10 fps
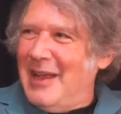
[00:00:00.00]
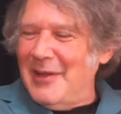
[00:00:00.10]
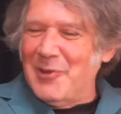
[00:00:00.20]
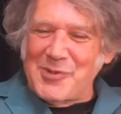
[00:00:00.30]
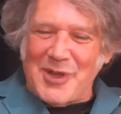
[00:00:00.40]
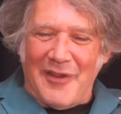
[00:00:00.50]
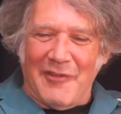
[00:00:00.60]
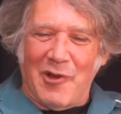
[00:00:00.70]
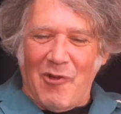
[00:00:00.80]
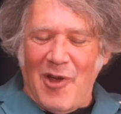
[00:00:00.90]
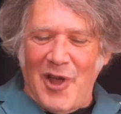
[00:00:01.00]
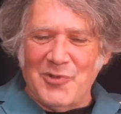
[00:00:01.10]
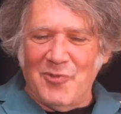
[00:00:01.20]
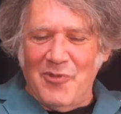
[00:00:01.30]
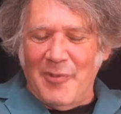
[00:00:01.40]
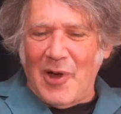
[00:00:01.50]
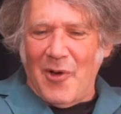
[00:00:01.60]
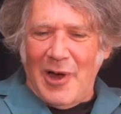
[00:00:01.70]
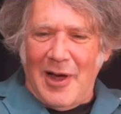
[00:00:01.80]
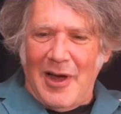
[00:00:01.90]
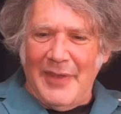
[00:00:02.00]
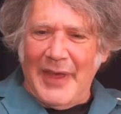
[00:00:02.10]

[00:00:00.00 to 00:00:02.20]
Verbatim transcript: And there was mm-hmm. kind of a garage movement going on.